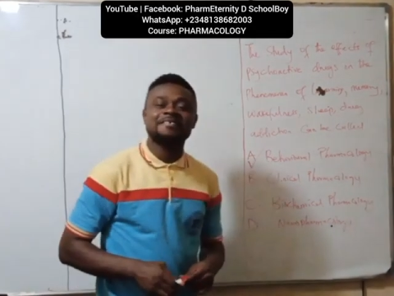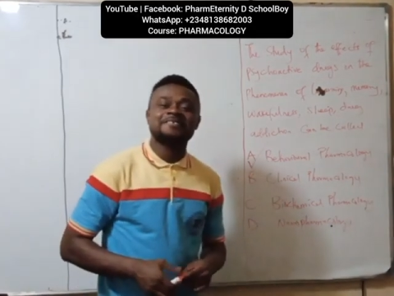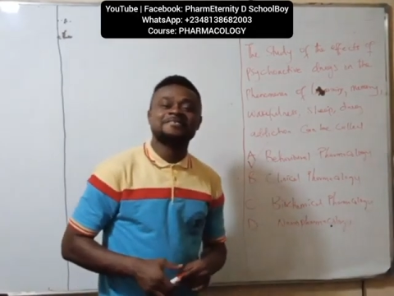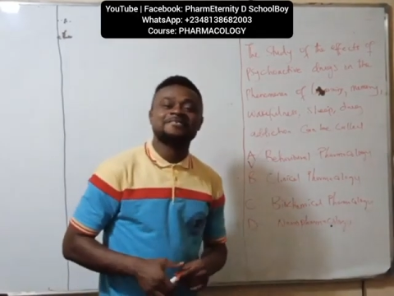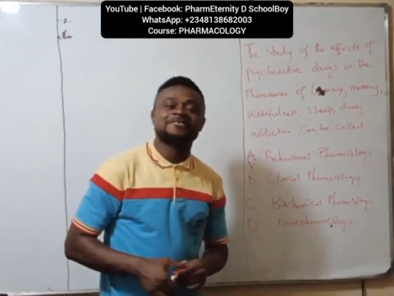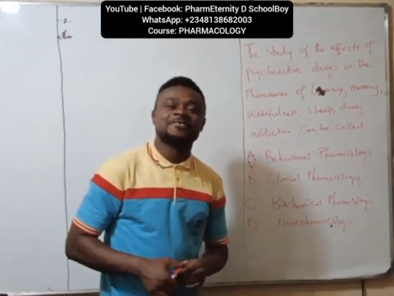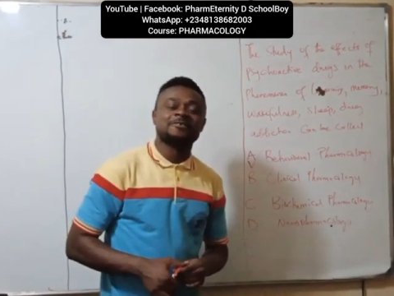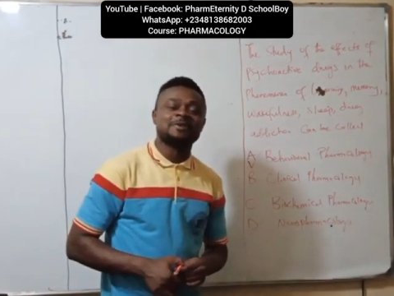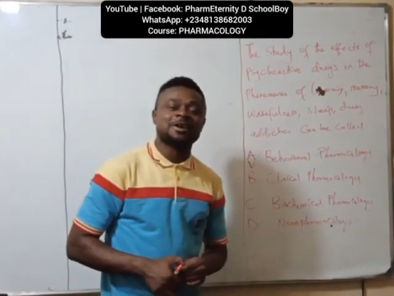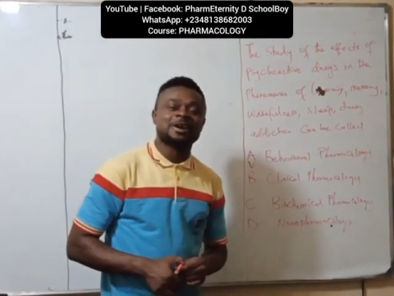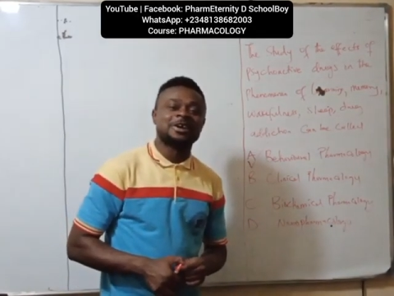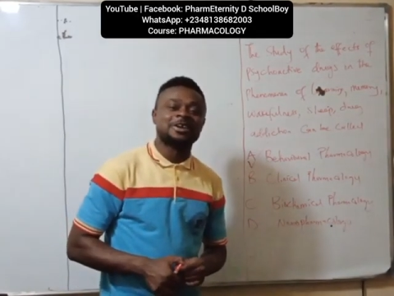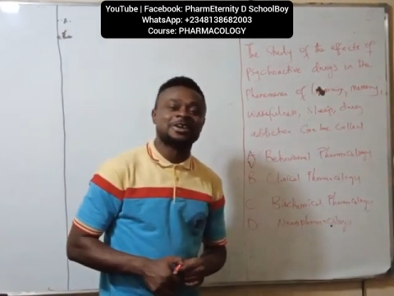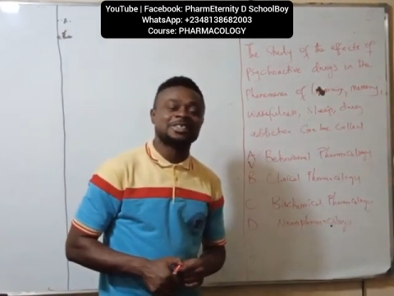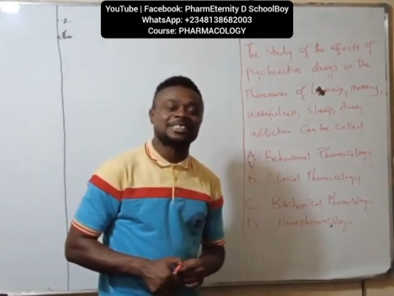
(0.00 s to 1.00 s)

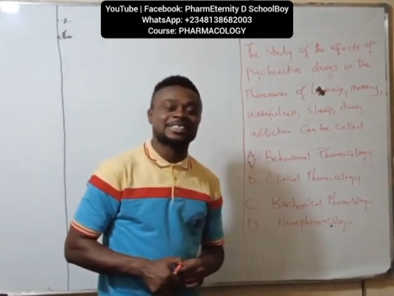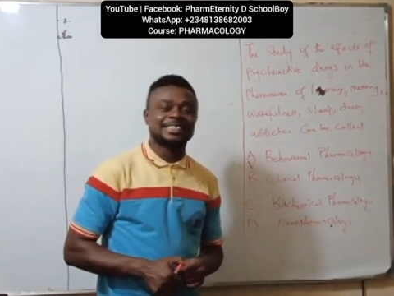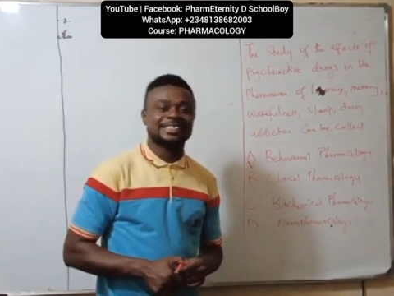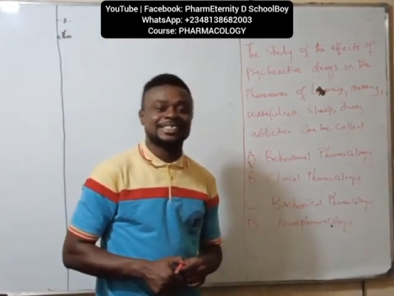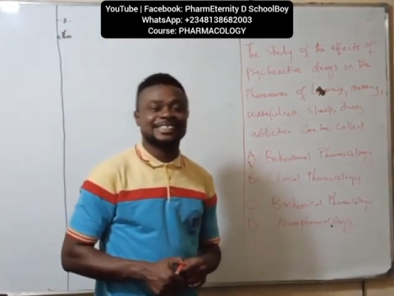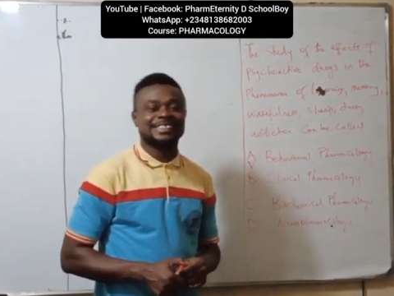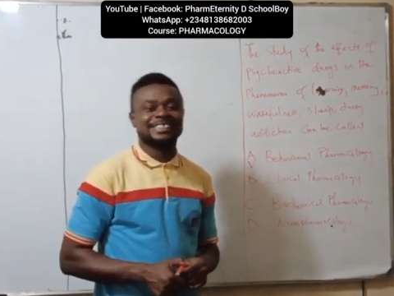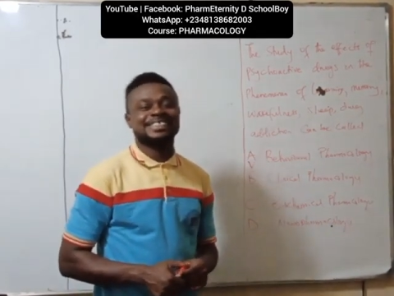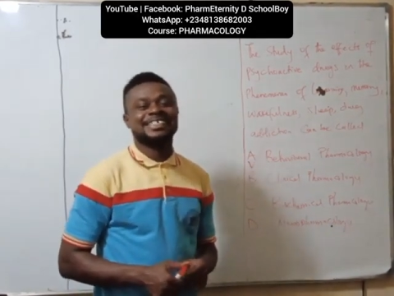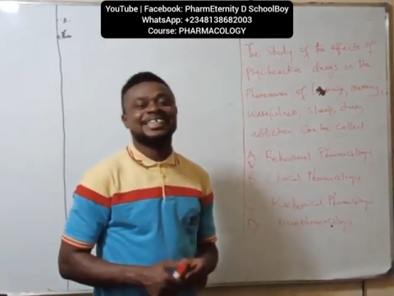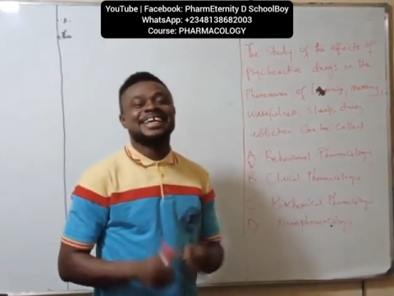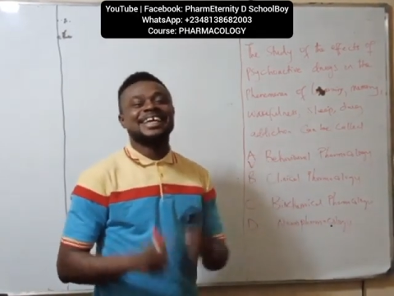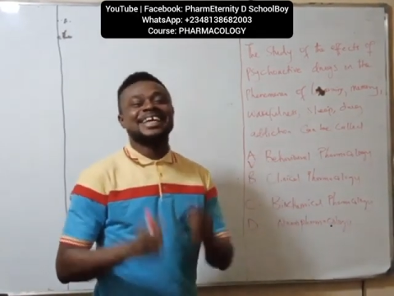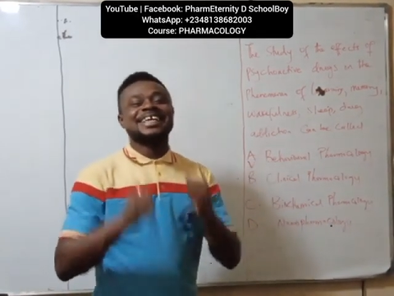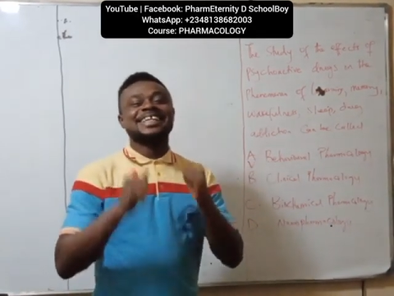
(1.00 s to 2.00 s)
pharmacology.
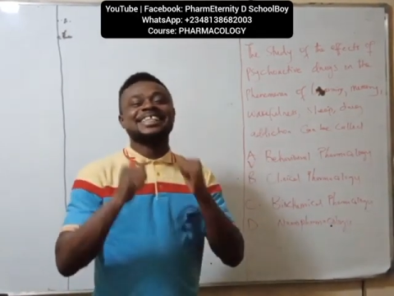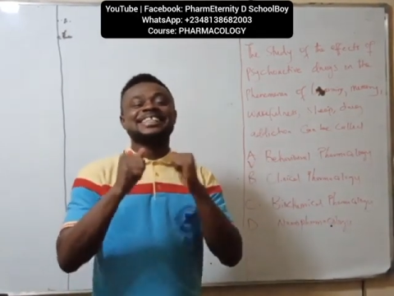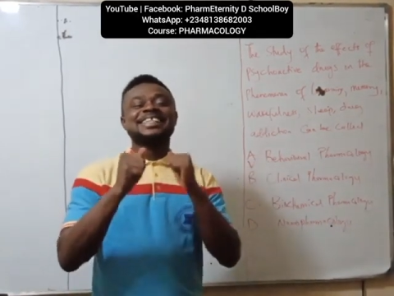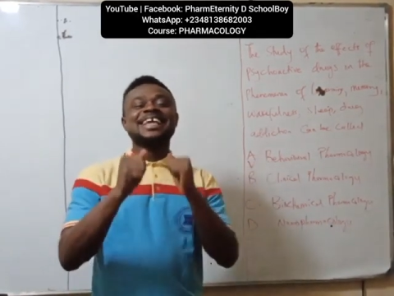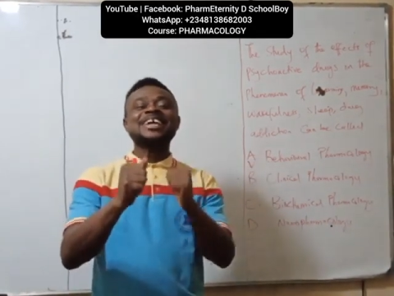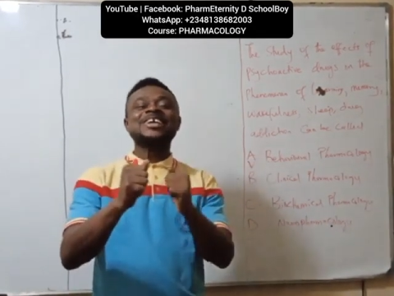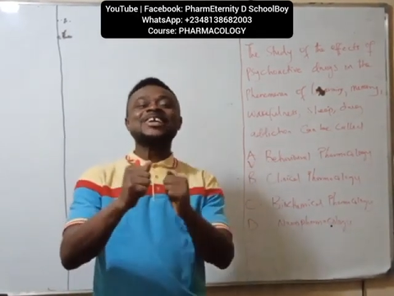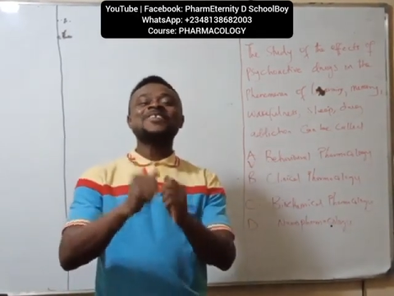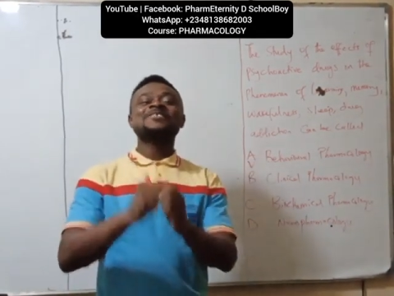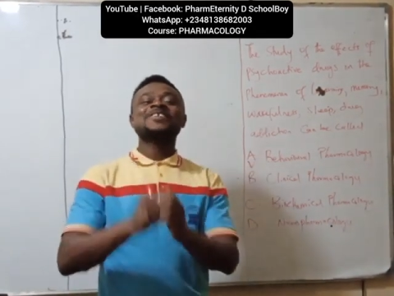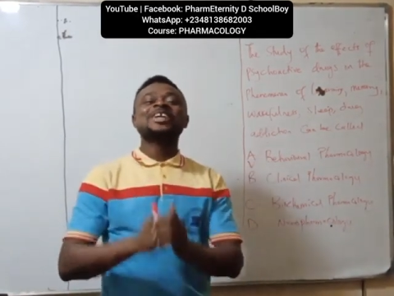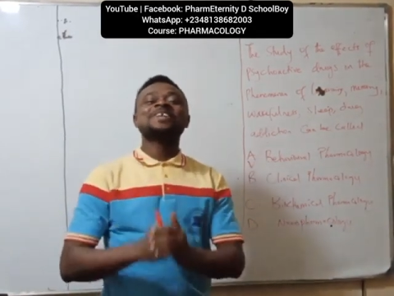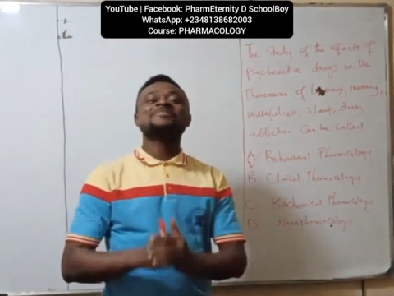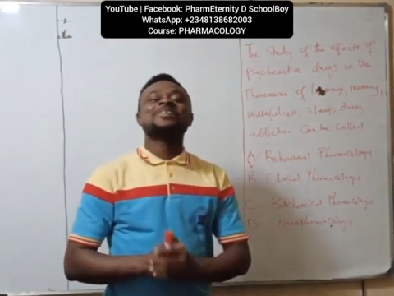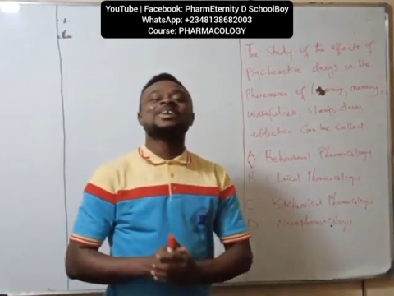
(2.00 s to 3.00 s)
Thank you
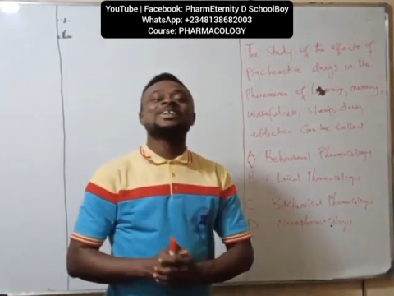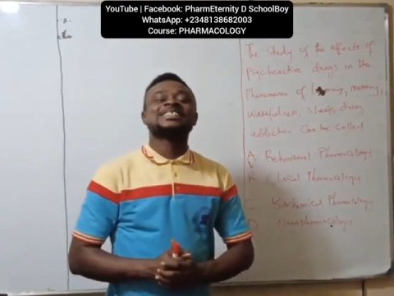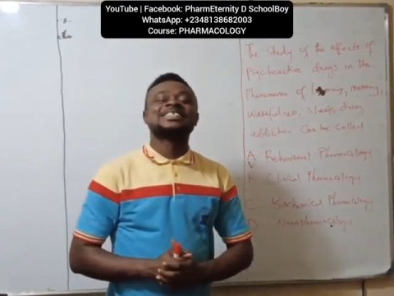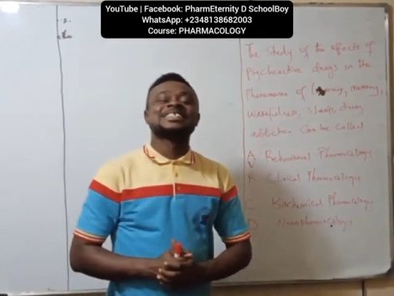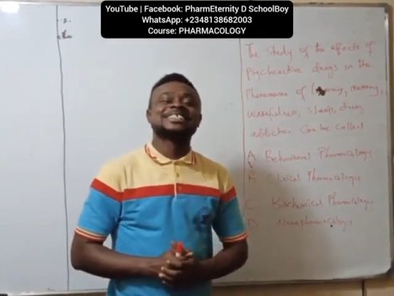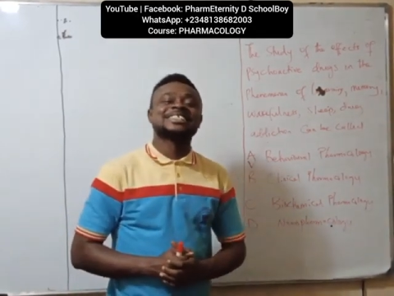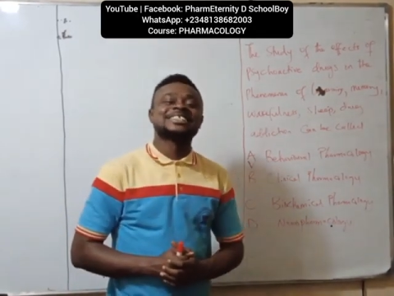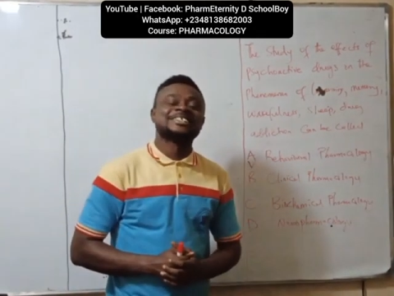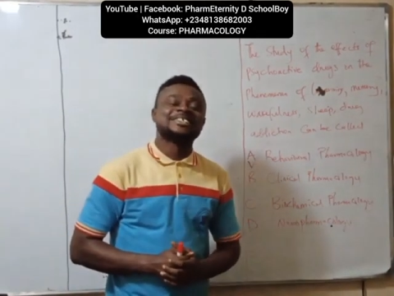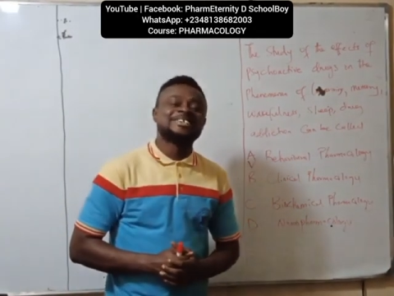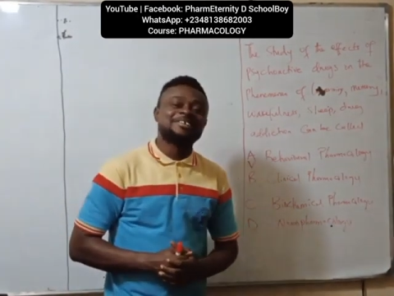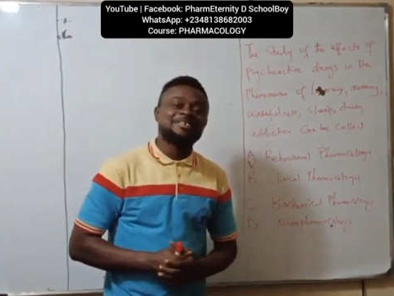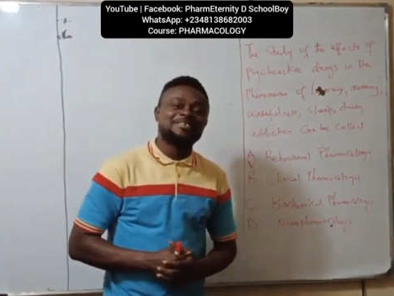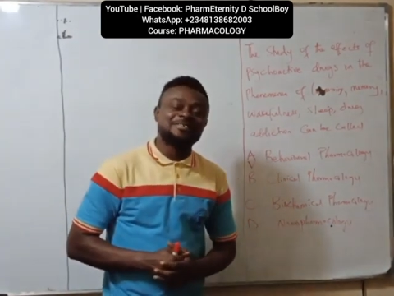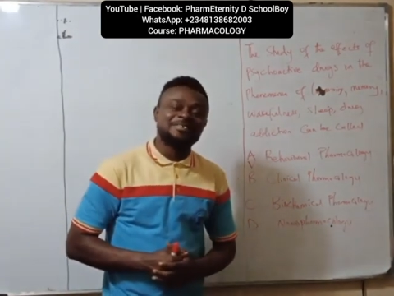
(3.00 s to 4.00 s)
very much
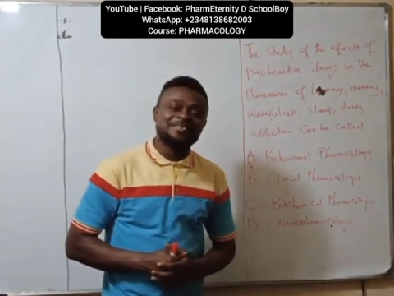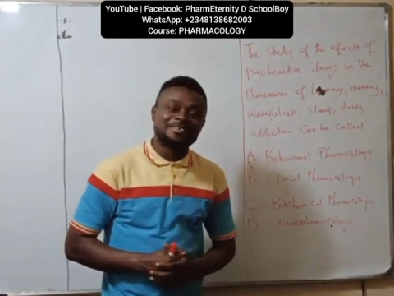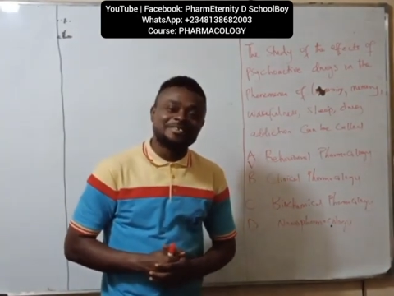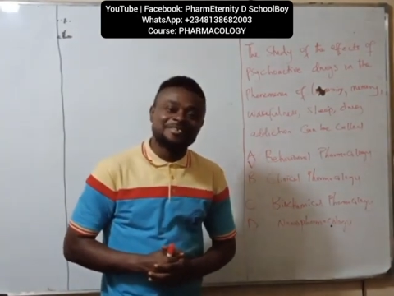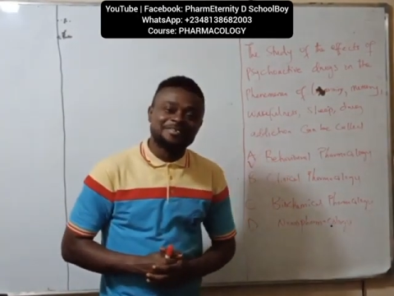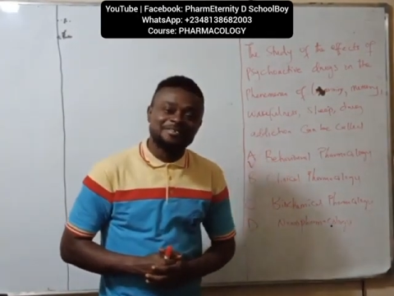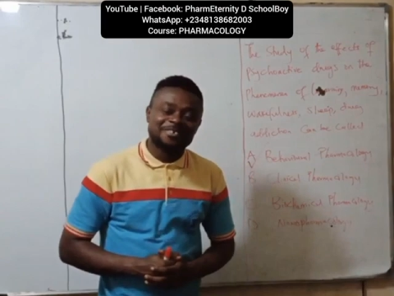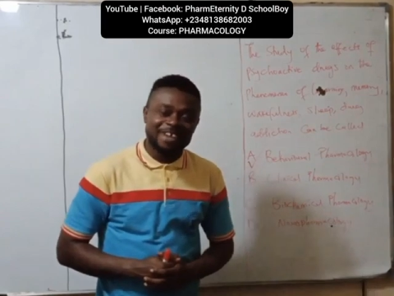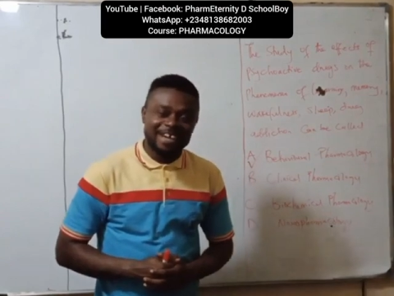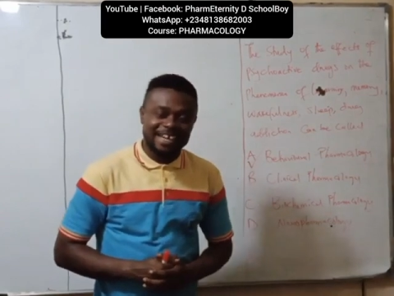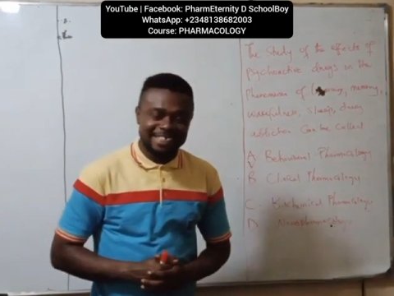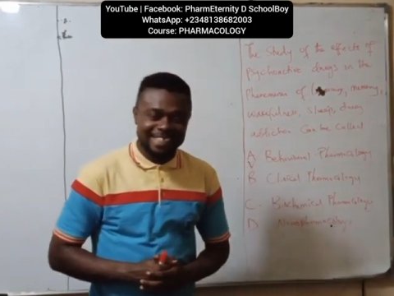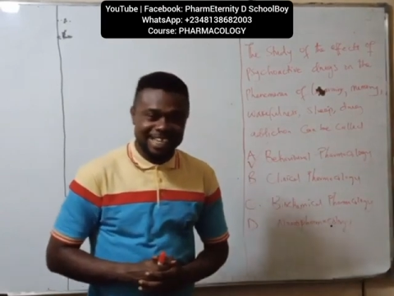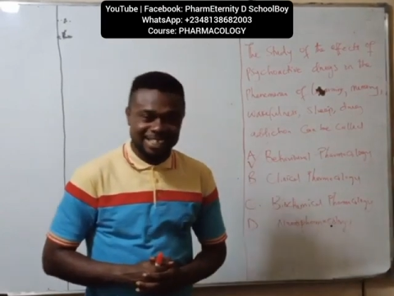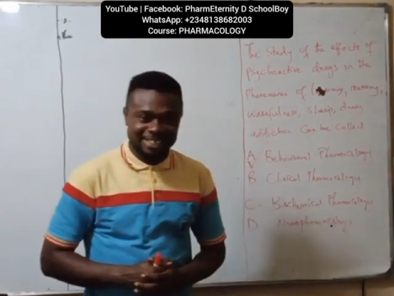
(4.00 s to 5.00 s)
for your
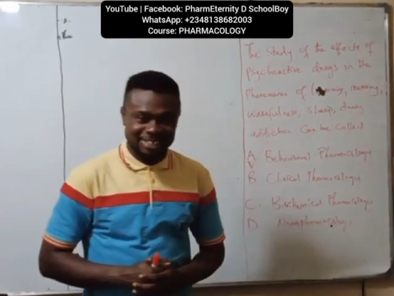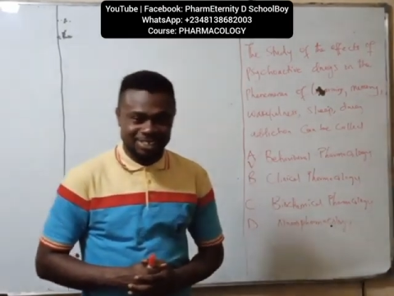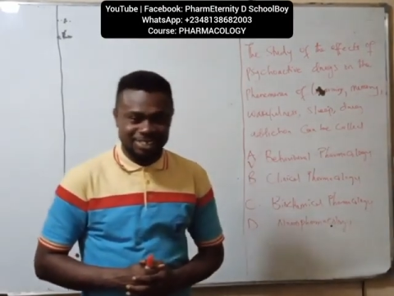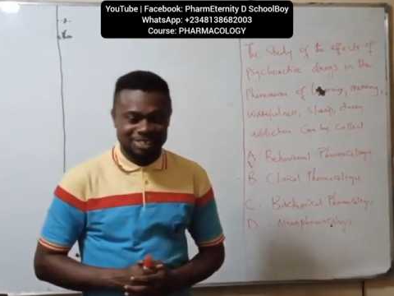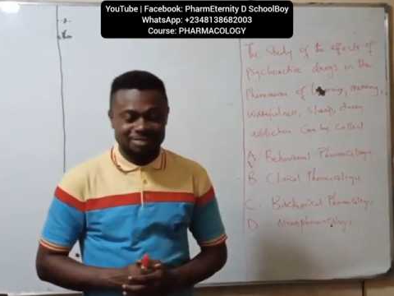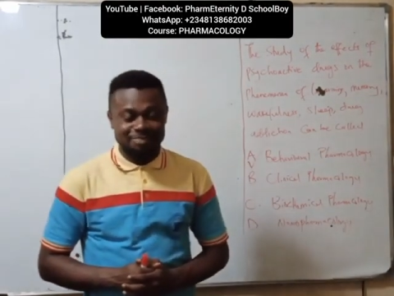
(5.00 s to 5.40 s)
attention.